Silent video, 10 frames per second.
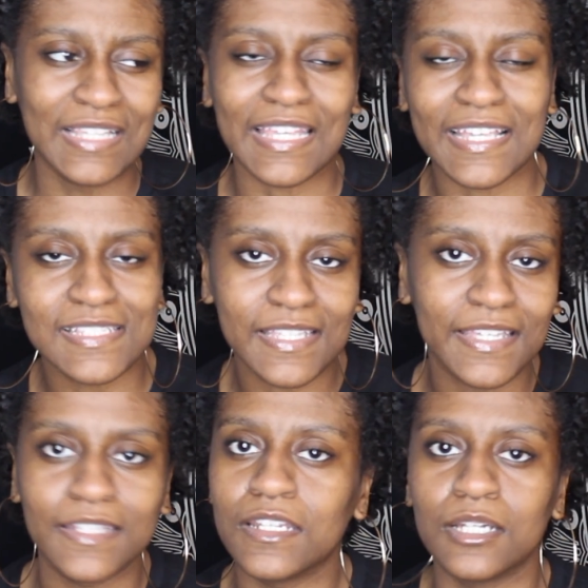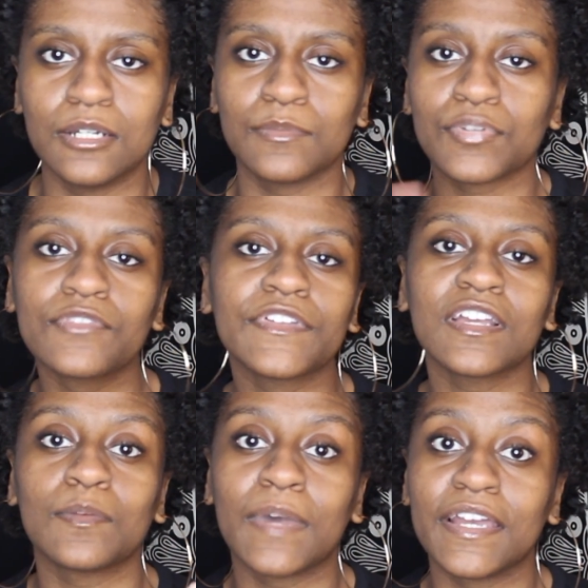like I said,
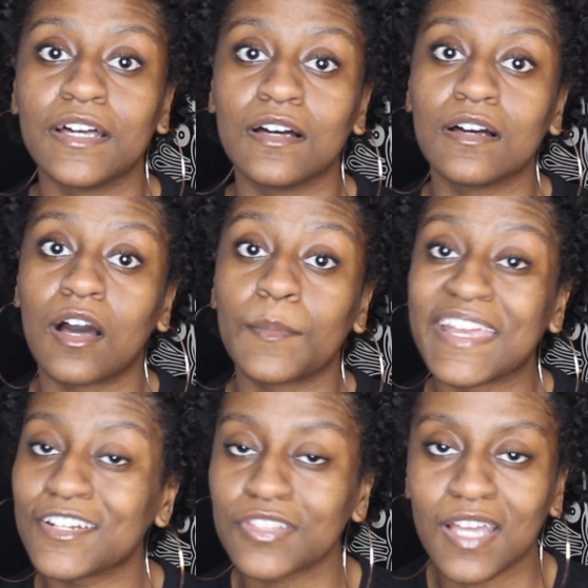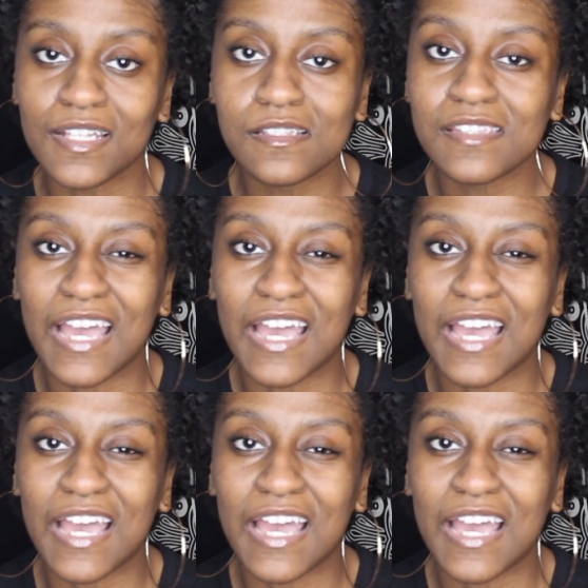improving on my inner thoughts,